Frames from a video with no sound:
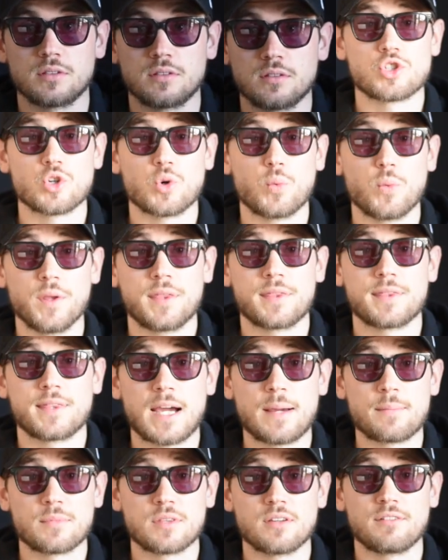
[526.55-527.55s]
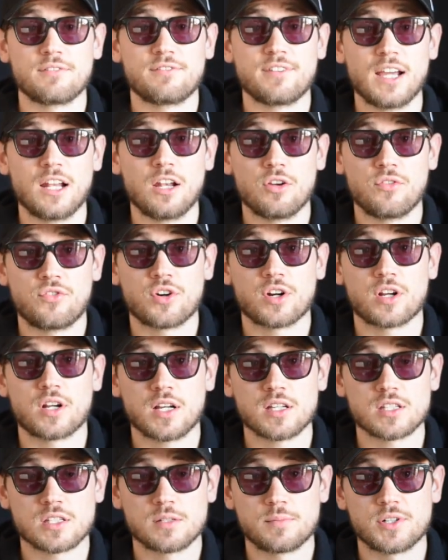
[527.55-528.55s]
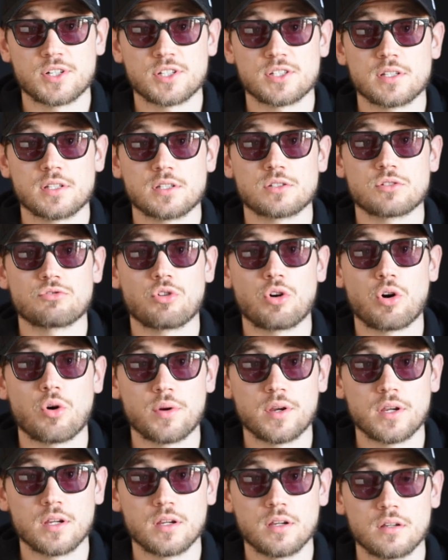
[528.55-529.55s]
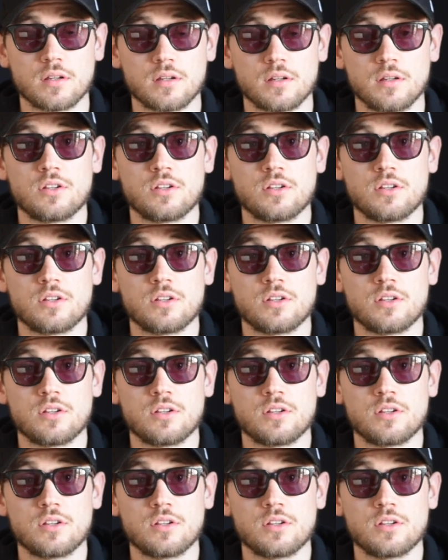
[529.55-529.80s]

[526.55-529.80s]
So with time, the value for customers is growing,